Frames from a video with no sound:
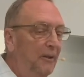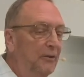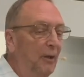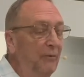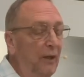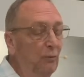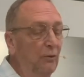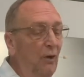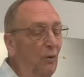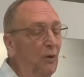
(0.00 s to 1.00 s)
Someday we'll
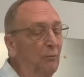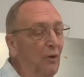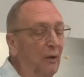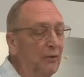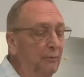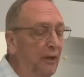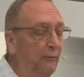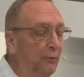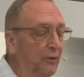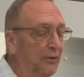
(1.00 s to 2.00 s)
know what Barabbas has
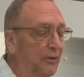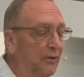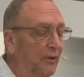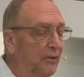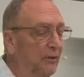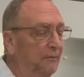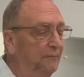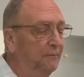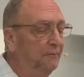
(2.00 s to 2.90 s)
made for his decision.